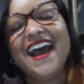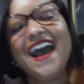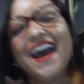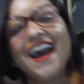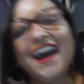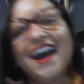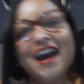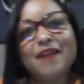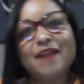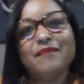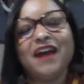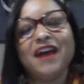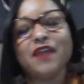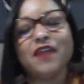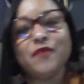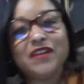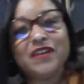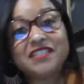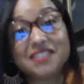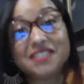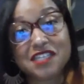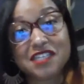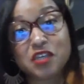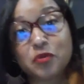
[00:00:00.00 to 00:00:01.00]
I went
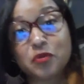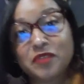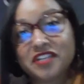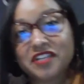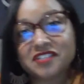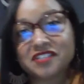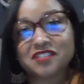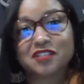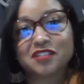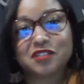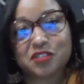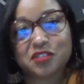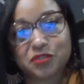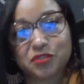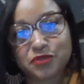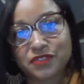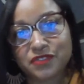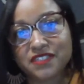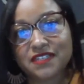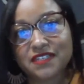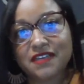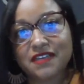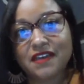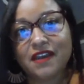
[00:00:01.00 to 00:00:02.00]
to Gilbert Institute.
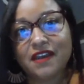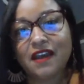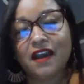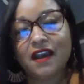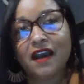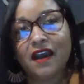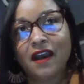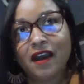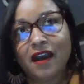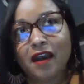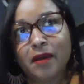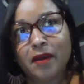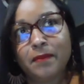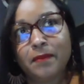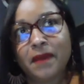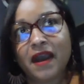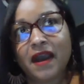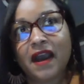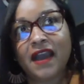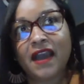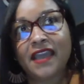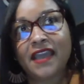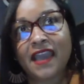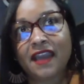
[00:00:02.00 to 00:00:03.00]
I
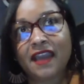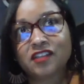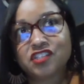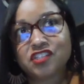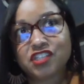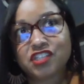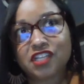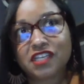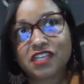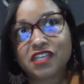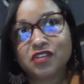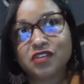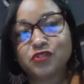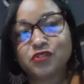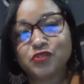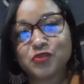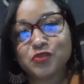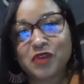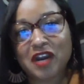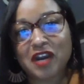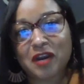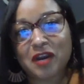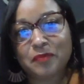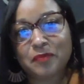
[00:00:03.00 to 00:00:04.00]
actually grew
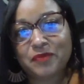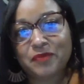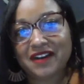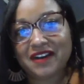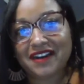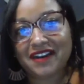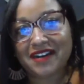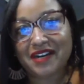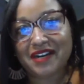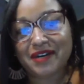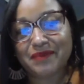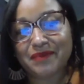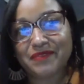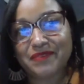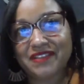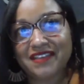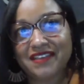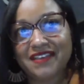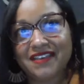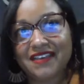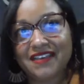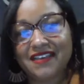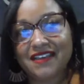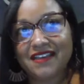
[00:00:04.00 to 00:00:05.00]
up
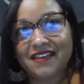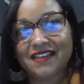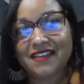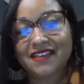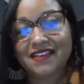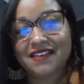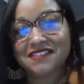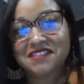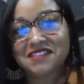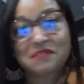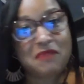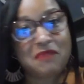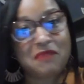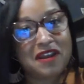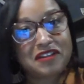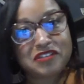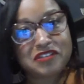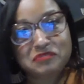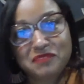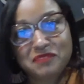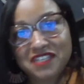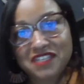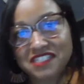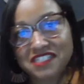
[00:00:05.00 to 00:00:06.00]
St.
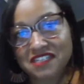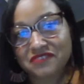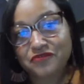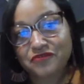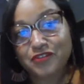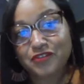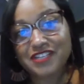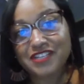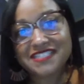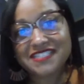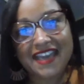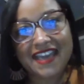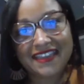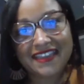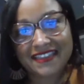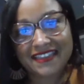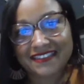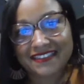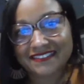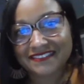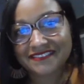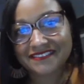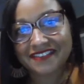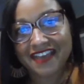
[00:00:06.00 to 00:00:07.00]
Monica's Mission, 42nd.
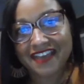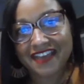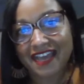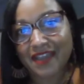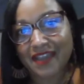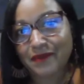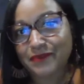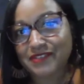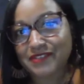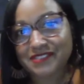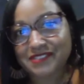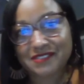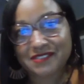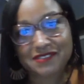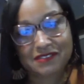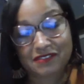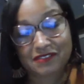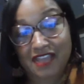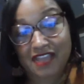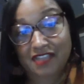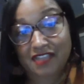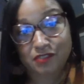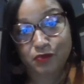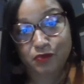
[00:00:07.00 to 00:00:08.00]

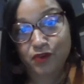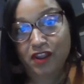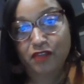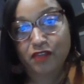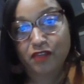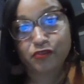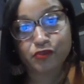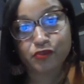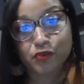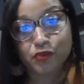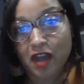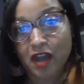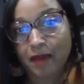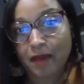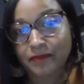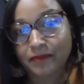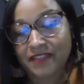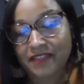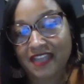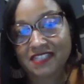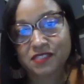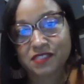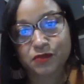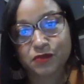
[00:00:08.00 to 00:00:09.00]
That's where I grew up.
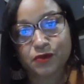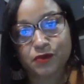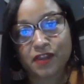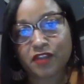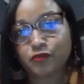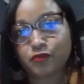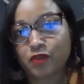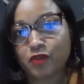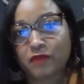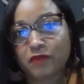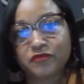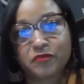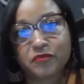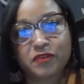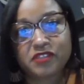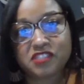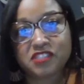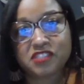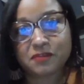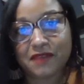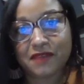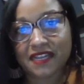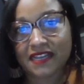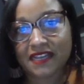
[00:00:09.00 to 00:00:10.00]
That's where I grew up for most
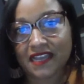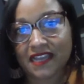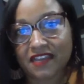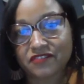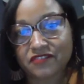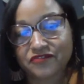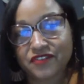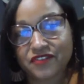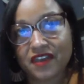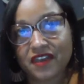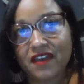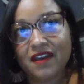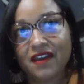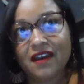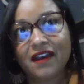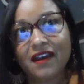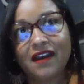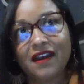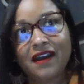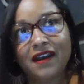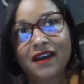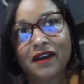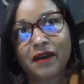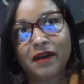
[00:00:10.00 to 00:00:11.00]
of my life.
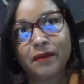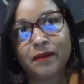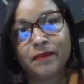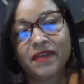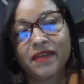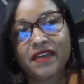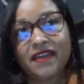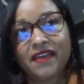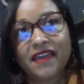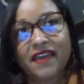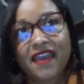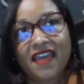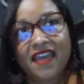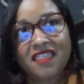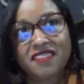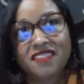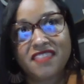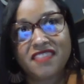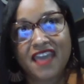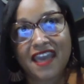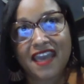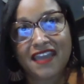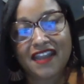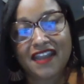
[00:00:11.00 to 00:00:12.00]
And
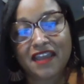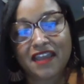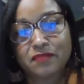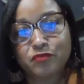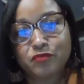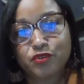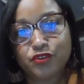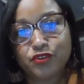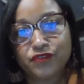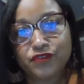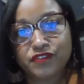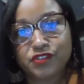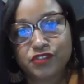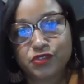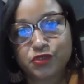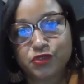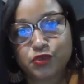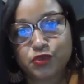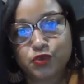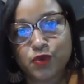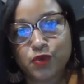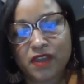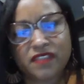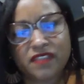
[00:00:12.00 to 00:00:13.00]
then I moved
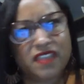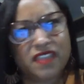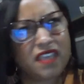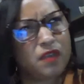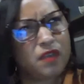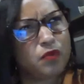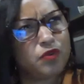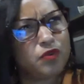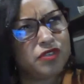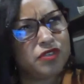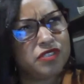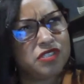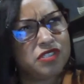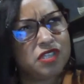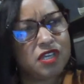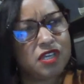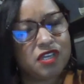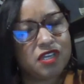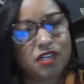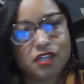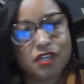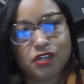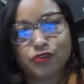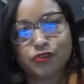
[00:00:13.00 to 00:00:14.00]
to, I think it was
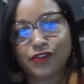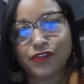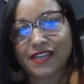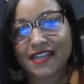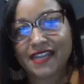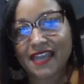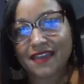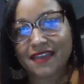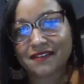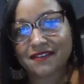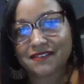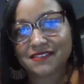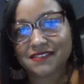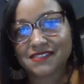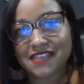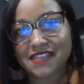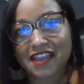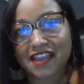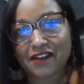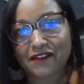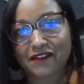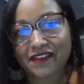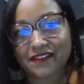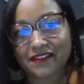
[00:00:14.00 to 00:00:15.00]
Green Acres
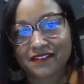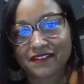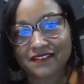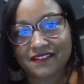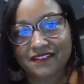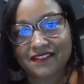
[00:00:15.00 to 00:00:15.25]
area.